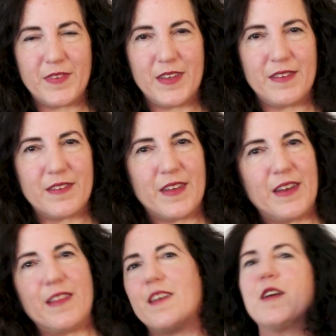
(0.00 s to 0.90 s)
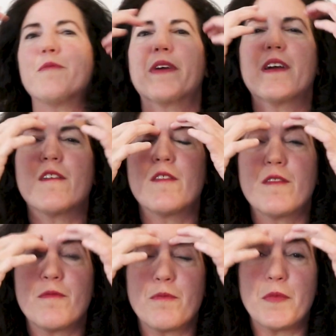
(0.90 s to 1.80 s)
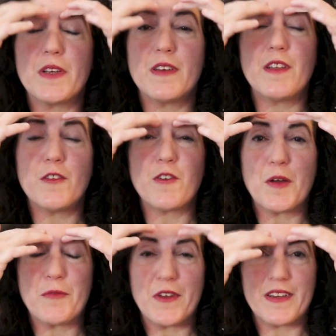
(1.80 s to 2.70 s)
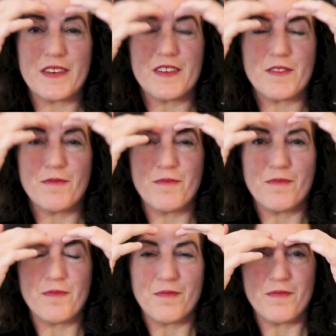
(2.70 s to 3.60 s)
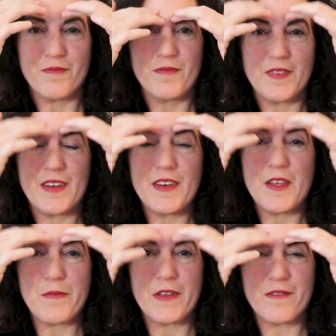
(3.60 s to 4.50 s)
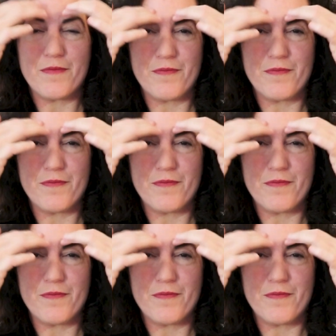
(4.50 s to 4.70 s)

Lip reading: Inside of the eyebrow. Pick another object and name it.